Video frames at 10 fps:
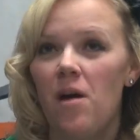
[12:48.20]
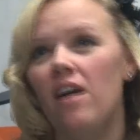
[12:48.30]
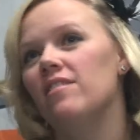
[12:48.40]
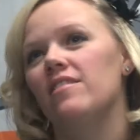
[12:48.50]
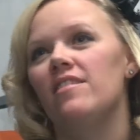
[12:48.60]

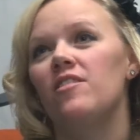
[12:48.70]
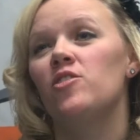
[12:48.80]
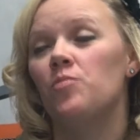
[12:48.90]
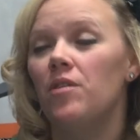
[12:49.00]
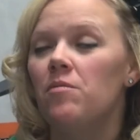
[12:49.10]
Well,
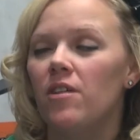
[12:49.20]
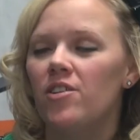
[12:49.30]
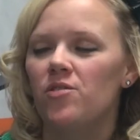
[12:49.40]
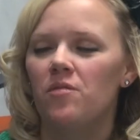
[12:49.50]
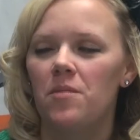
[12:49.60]
the spring
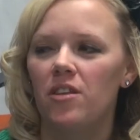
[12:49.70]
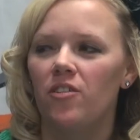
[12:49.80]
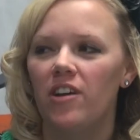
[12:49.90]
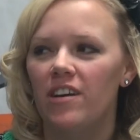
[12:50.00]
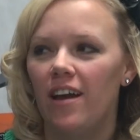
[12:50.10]
production will be The
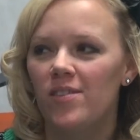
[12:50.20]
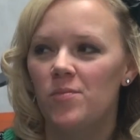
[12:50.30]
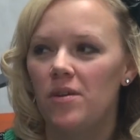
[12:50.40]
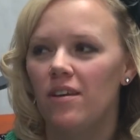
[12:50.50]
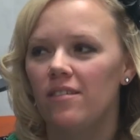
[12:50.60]
Great
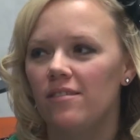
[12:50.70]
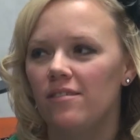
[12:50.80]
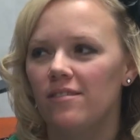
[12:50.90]
Gatsby.